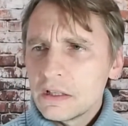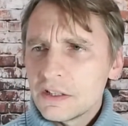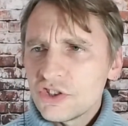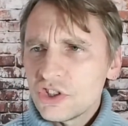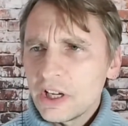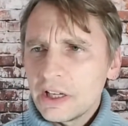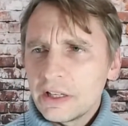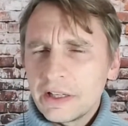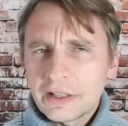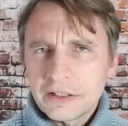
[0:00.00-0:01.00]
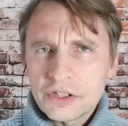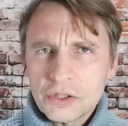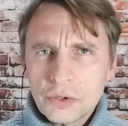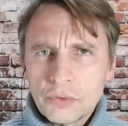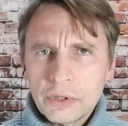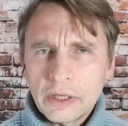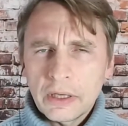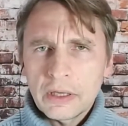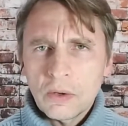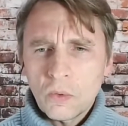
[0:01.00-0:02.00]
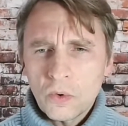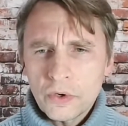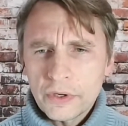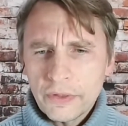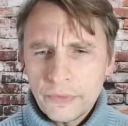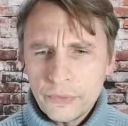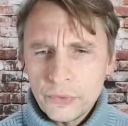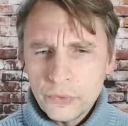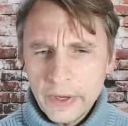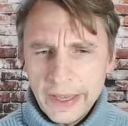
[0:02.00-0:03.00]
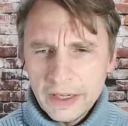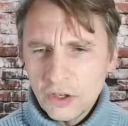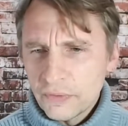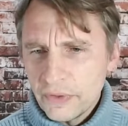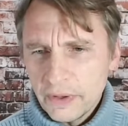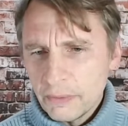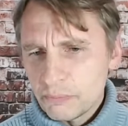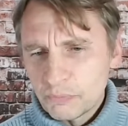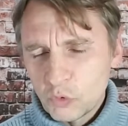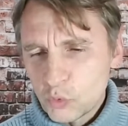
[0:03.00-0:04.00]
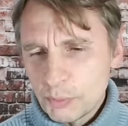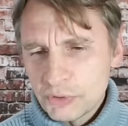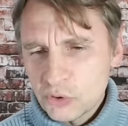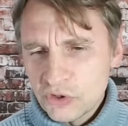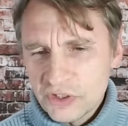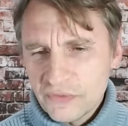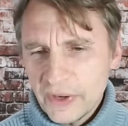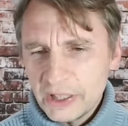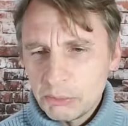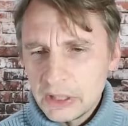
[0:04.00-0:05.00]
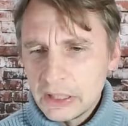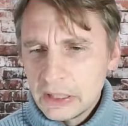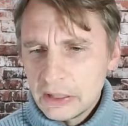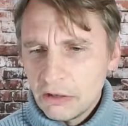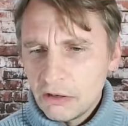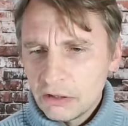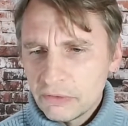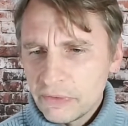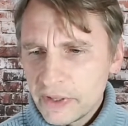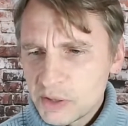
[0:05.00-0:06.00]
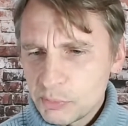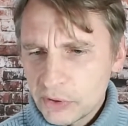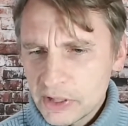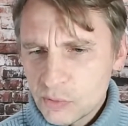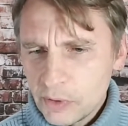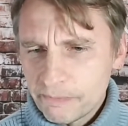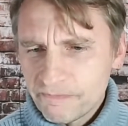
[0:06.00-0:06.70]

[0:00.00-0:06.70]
Shane English Korea, or through any of the groups, or just find me on Facebook as well.